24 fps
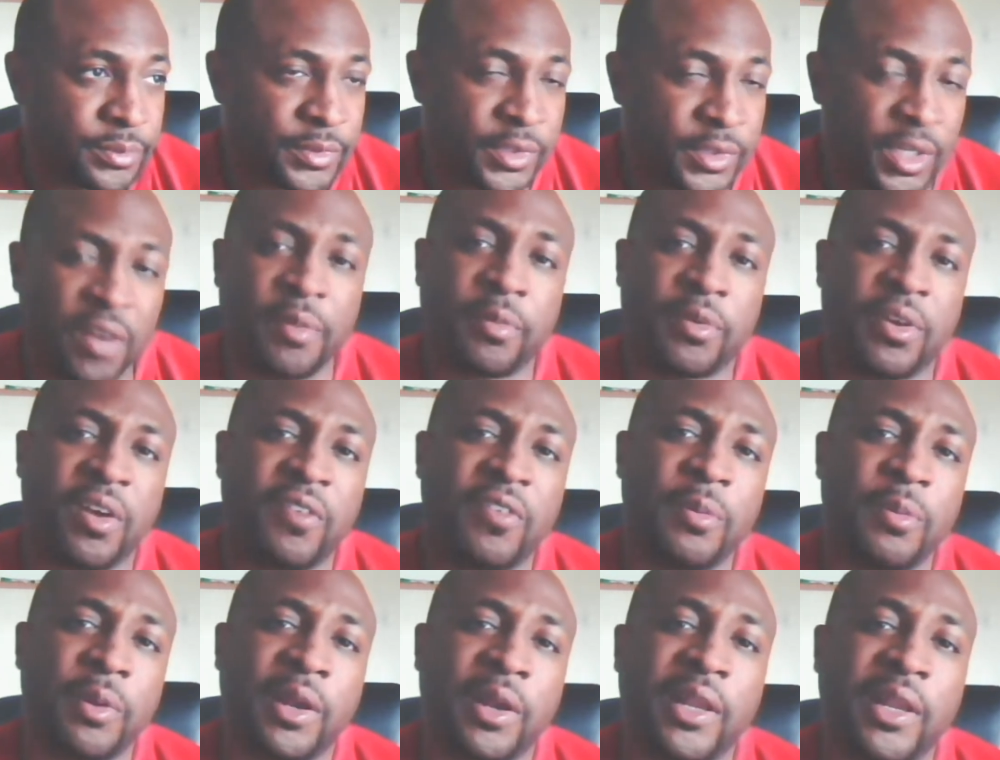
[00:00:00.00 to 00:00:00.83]

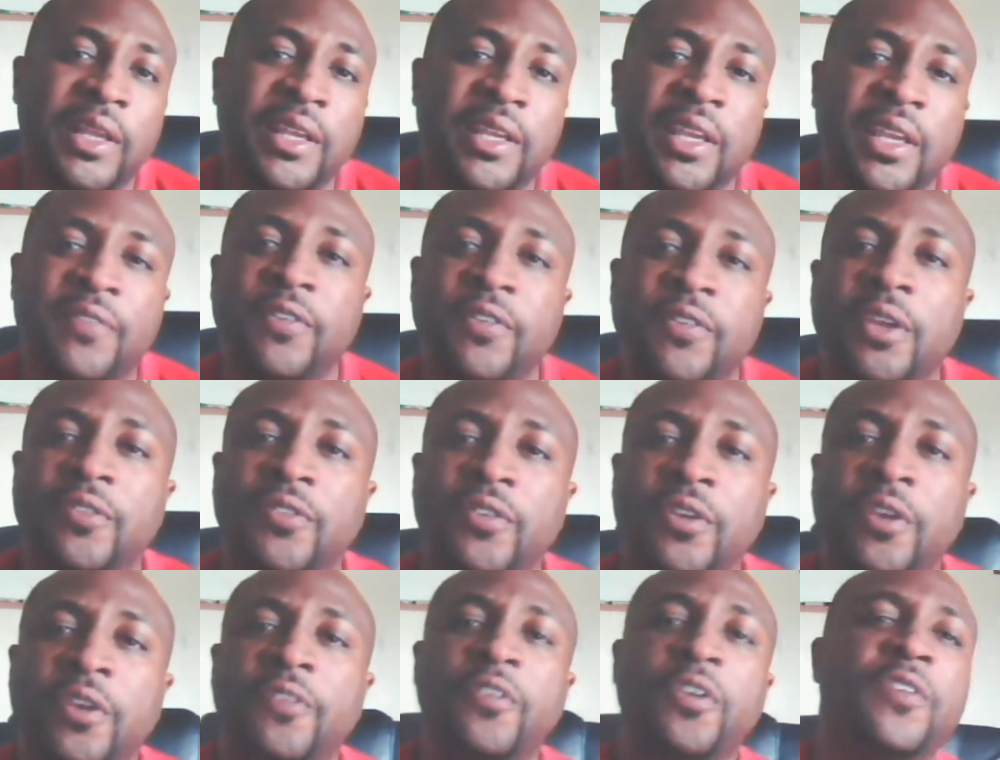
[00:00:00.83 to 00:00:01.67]
cover your link if
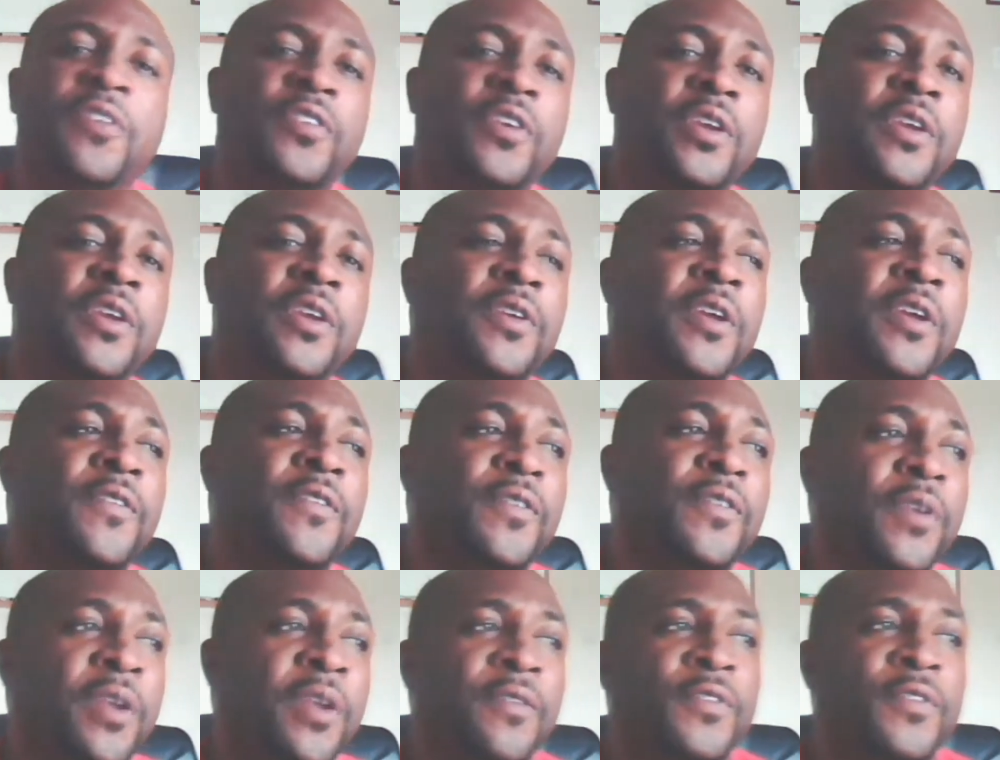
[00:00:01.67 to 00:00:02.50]

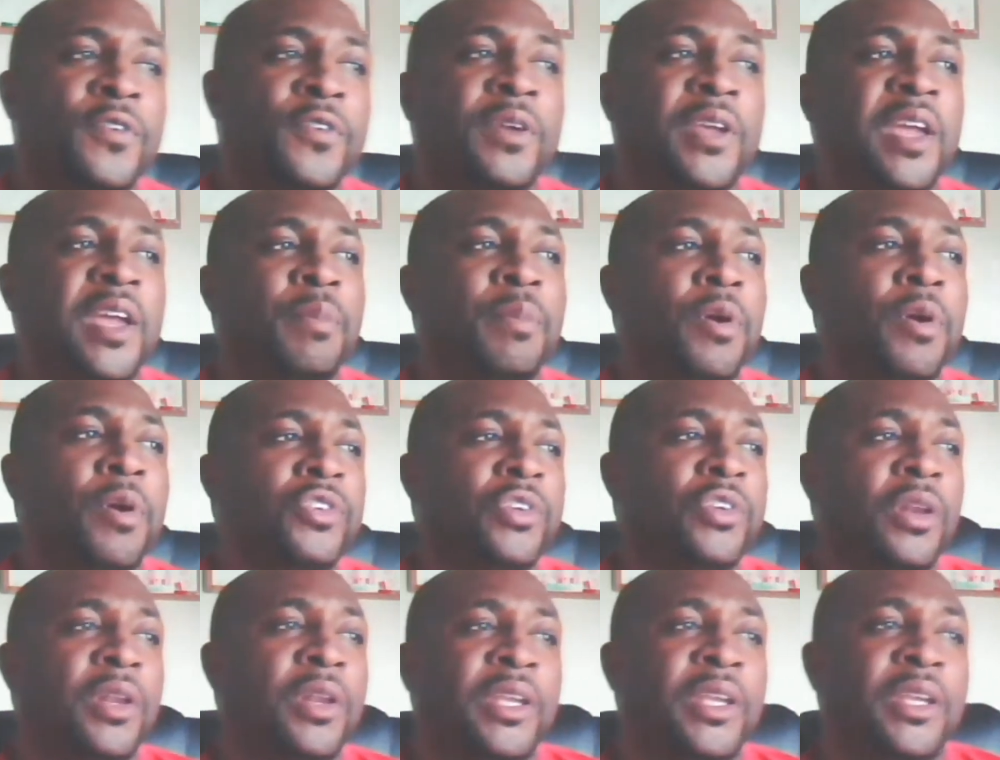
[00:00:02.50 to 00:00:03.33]
you can't post
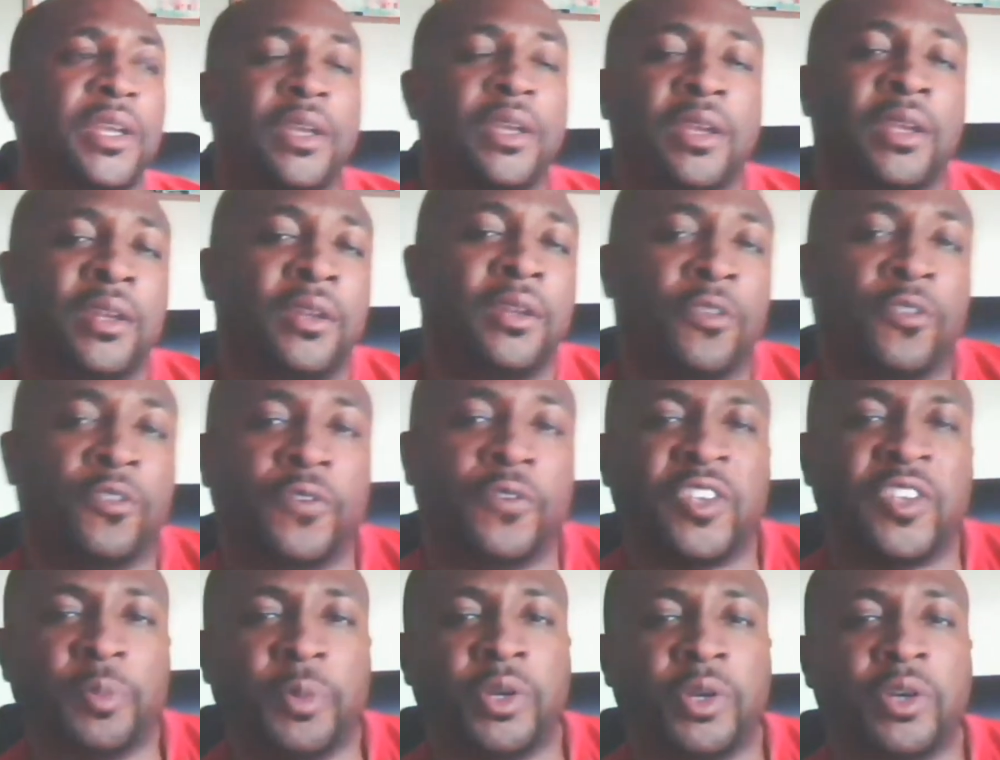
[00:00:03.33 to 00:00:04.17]
your link in those
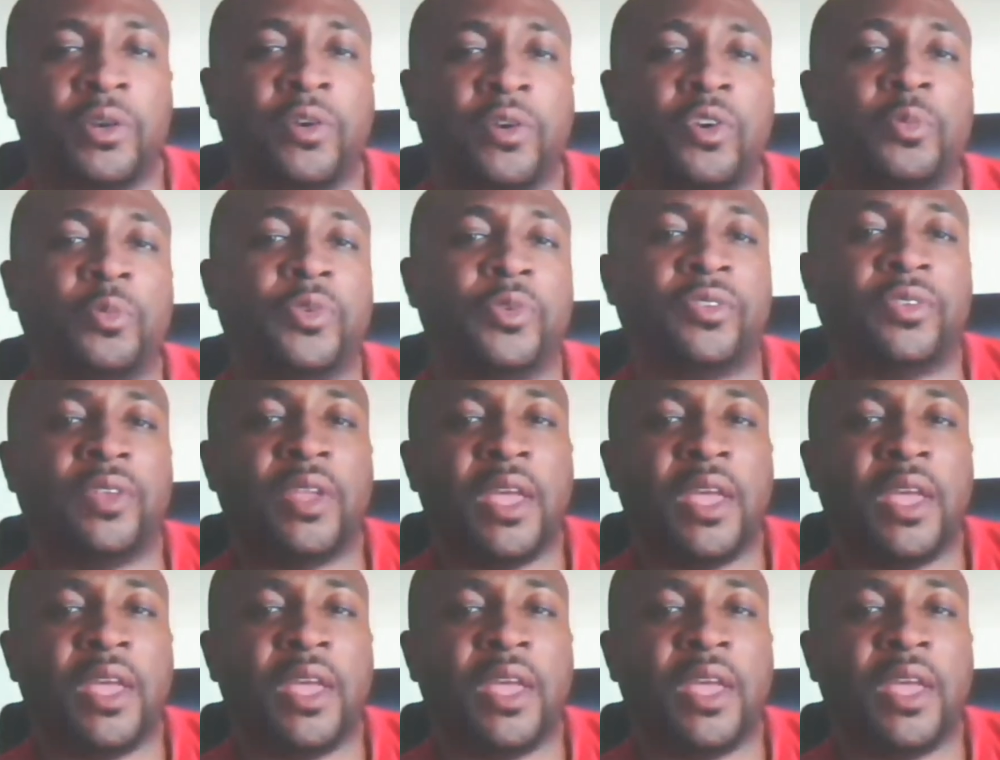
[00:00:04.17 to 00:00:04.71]
Facebook groups.